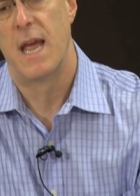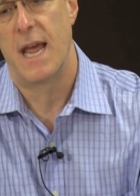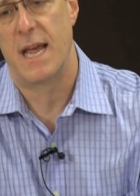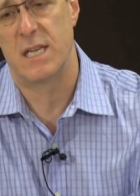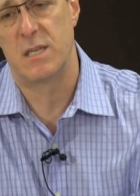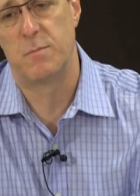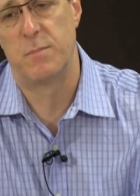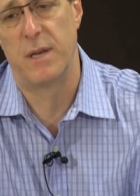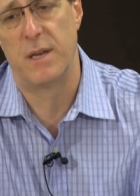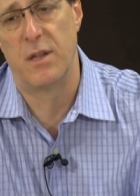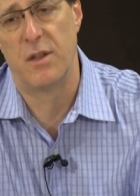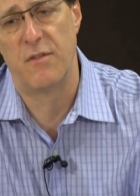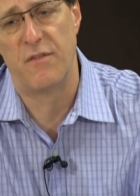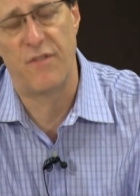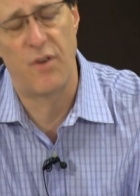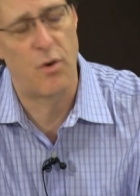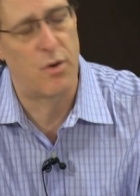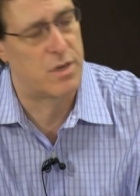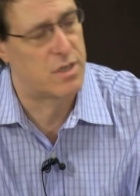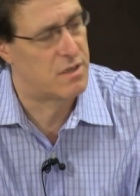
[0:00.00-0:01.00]
has been the
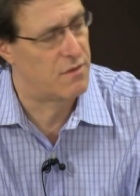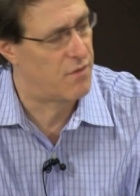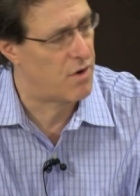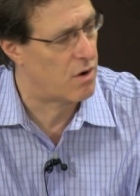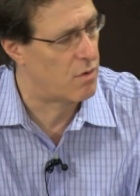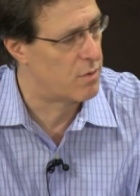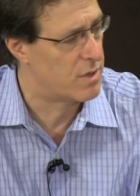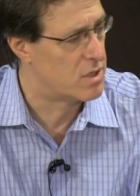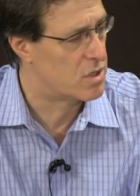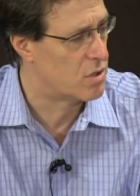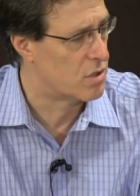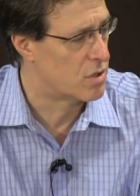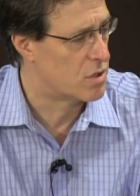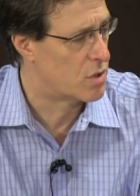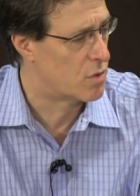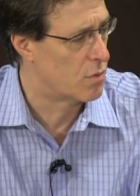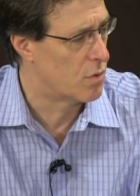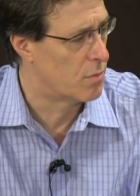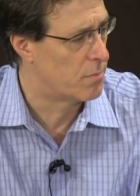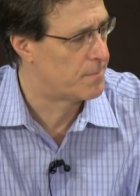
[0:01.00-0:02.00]
focus of our
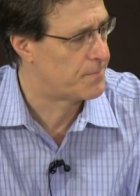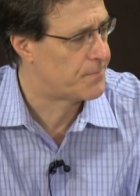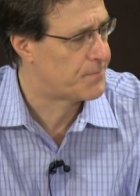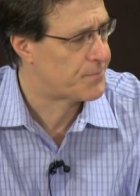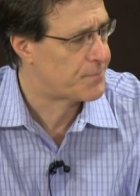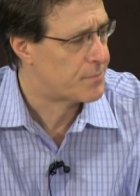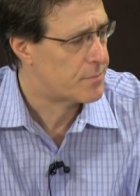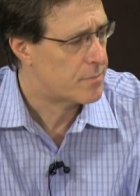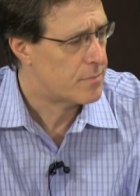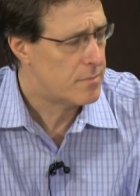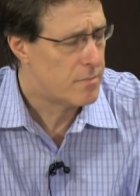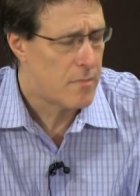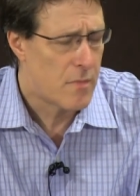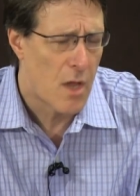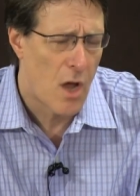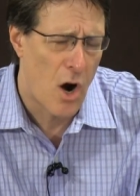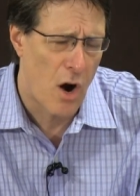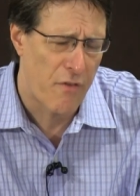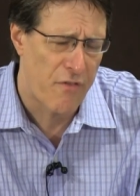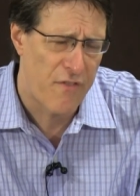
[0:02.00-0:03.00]
research group.
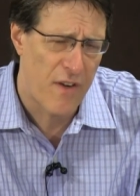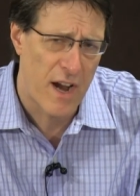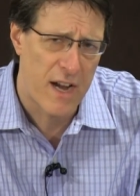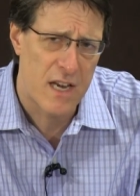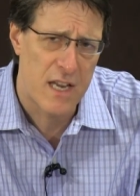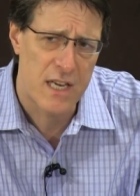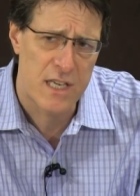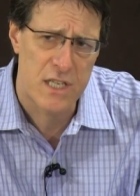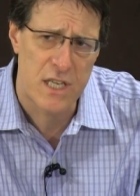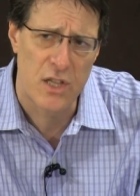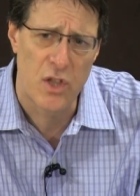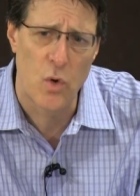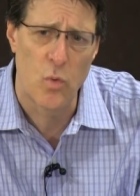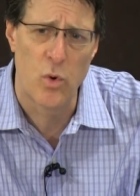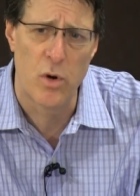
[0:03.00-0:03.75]
Our findings in the